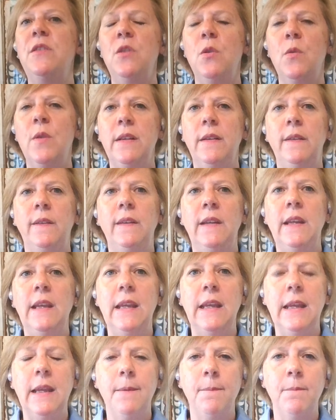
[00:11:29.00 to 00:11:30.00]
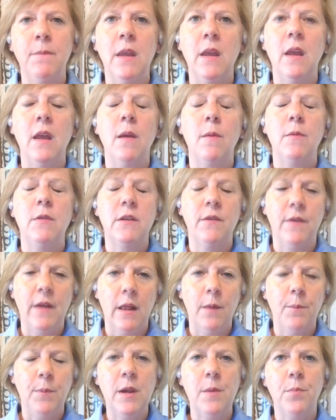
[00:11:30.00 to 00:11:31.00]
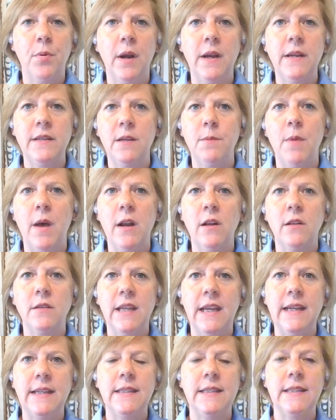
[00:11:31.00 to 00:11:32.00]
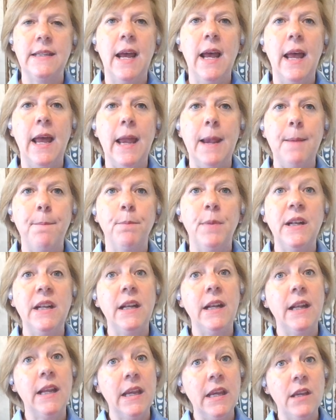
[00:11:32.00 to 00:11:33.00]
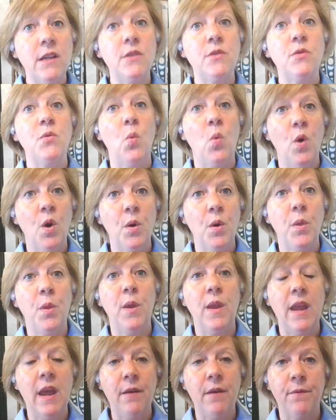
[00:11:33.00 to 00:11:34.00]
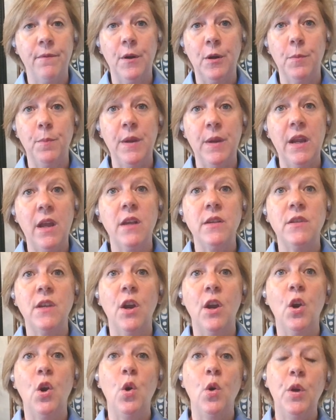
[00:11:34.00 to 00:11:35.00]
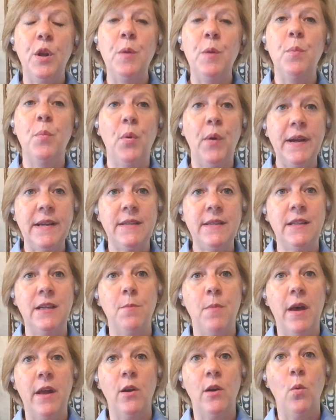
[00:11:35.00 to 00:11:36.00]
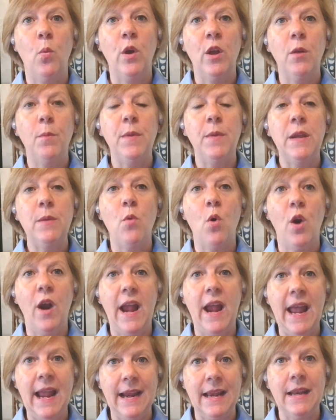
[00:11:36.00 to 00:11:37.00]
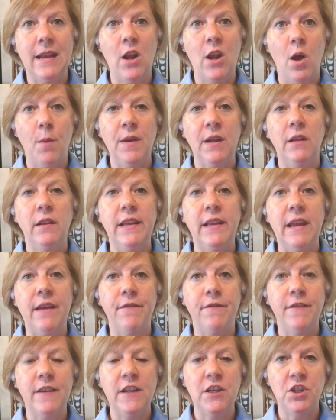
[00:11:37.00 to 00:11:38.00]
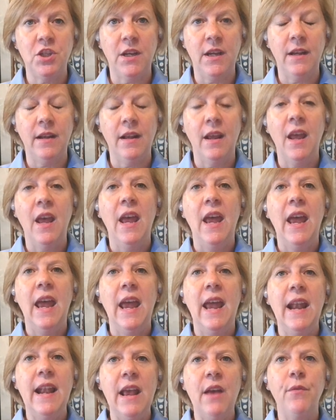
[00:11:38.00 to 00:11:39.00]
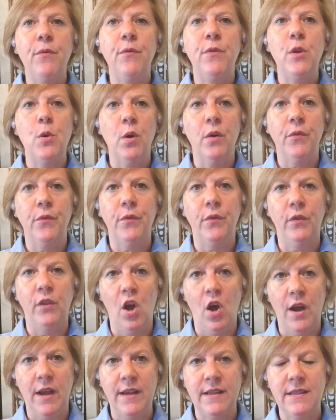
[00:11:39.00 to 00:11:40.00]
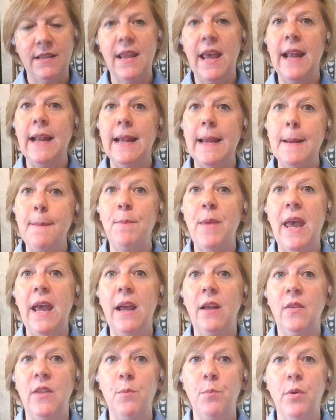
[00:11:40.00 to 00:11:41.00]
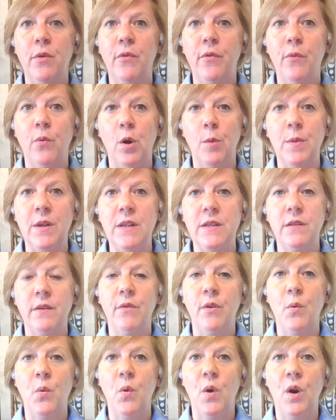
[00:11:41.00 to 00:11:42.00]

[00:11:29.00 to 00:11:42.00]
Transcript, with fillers: as you can see, developing a pricing model takes time, but it is worth the effort because a good pricing model will be more economically efficient and have fewer flaws that impact the performance of the